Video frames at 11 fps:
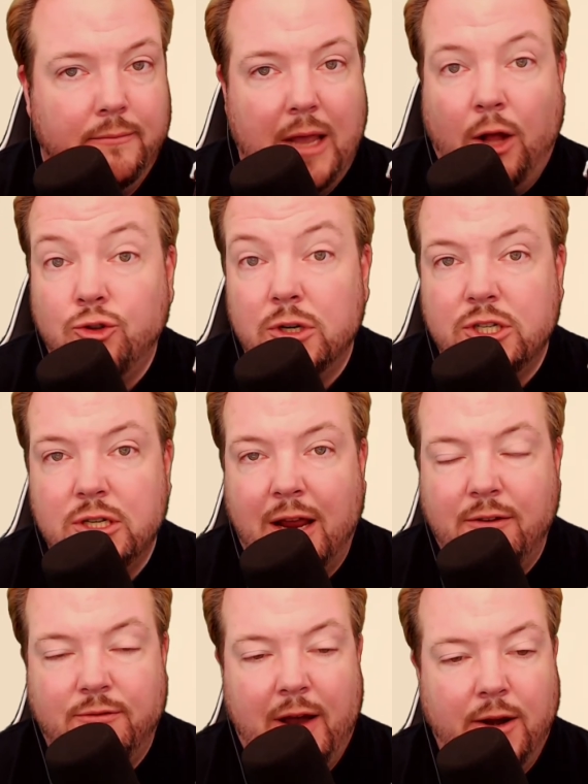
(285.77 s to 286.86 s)
Eldritch
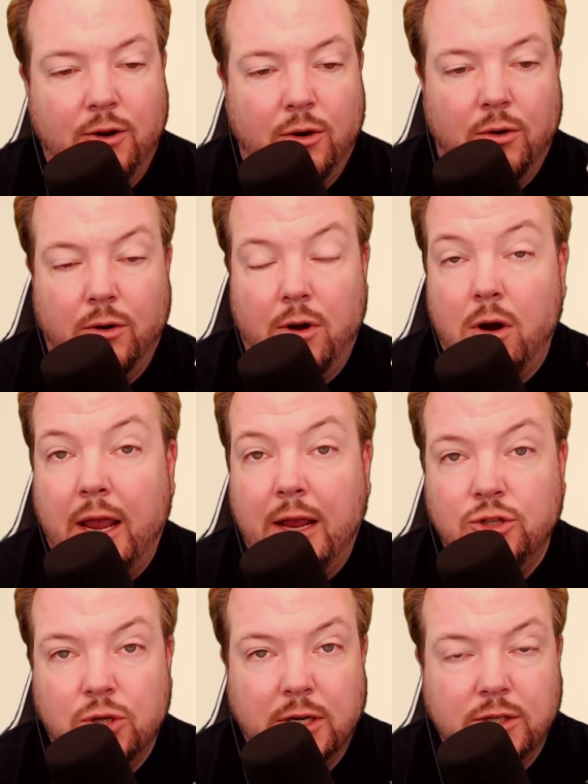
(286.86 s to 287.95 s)
Knight Fighter or an Arcane
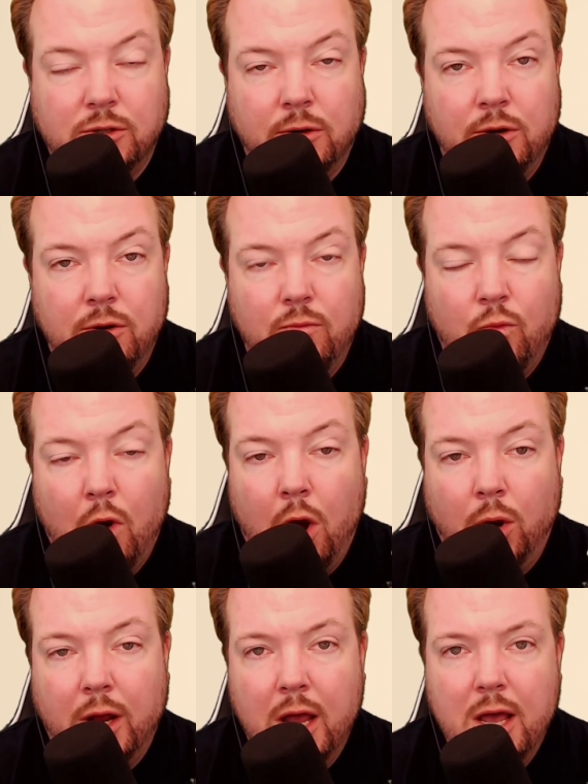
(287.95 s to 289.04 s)
Trickster Rogue,